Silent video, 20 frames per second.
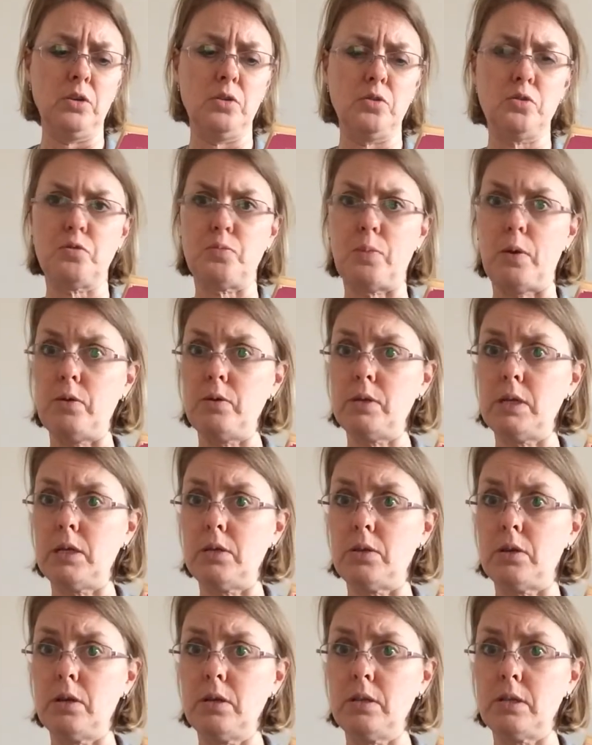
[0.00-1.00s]
Suppose he
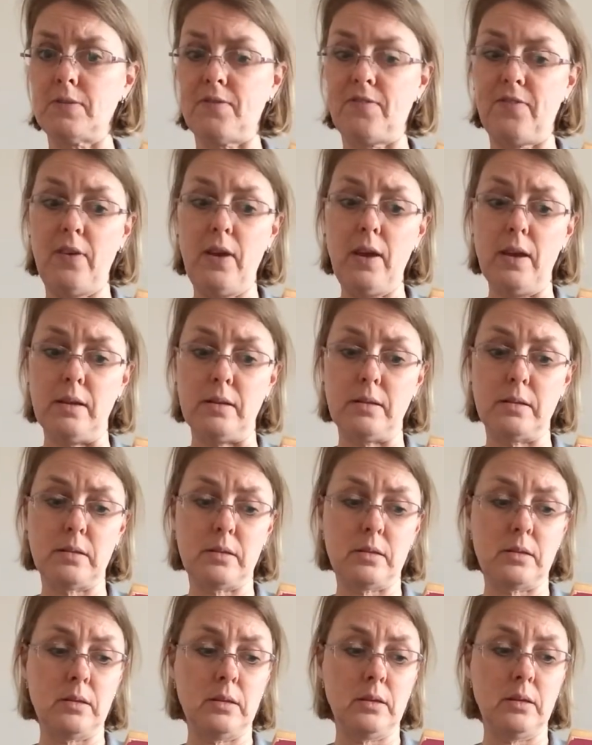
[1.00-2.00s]
turns fierce?